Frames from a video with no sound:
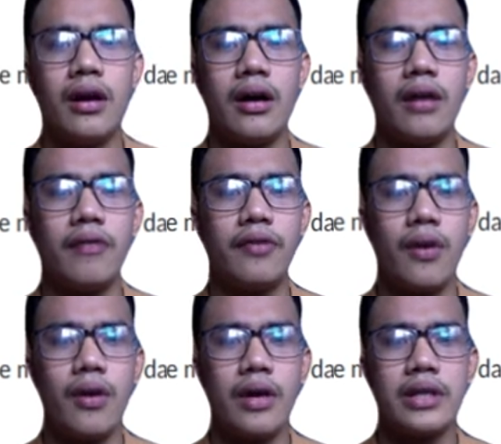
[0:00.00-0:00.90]
Of
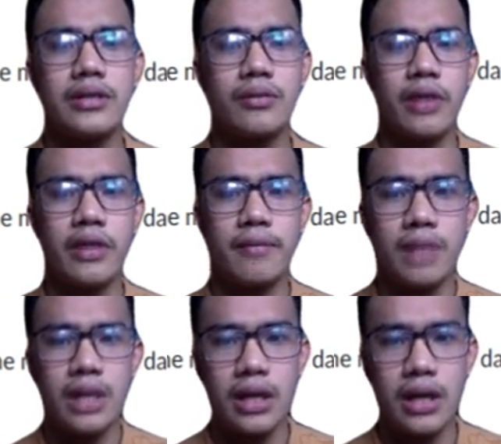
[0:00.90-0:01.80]
course, with the
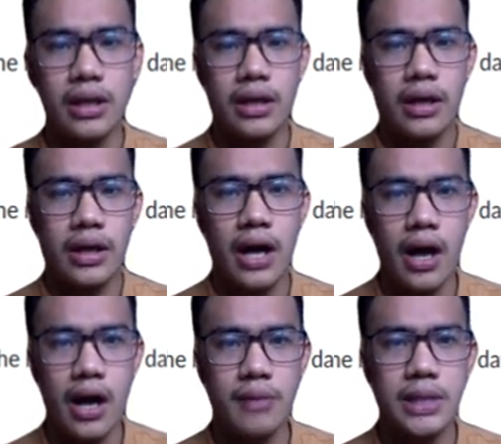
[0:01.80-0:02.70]
mean
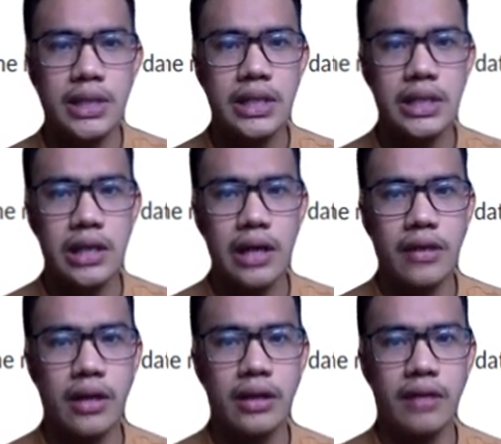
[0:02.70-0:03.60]
comes the
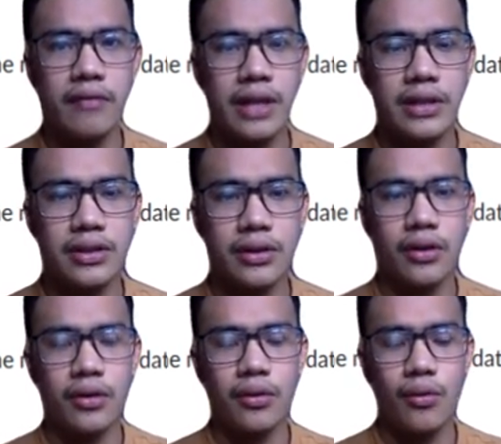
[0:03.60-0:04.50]
standard
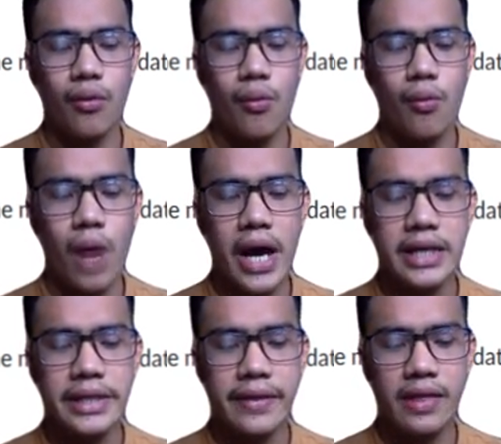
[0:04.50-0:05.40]
deviation. Why
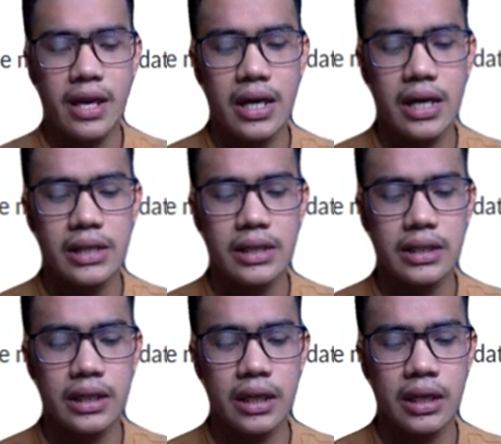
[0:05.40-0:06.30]
is this
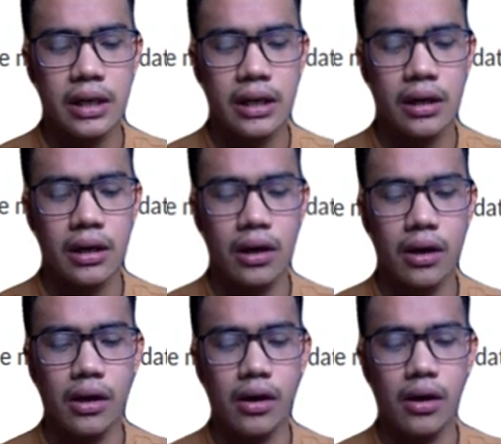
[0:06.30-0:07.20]

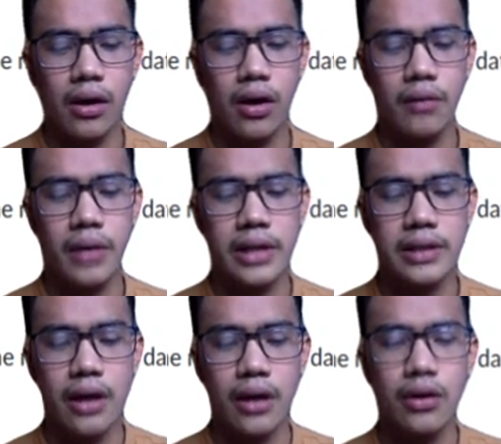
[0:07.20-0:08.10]

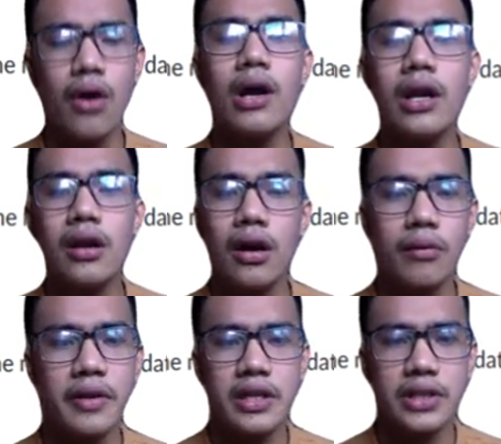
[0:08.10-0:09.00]
always go
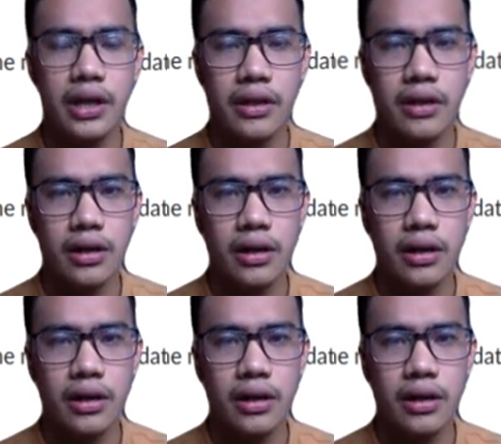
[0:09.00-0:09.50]
along with each other?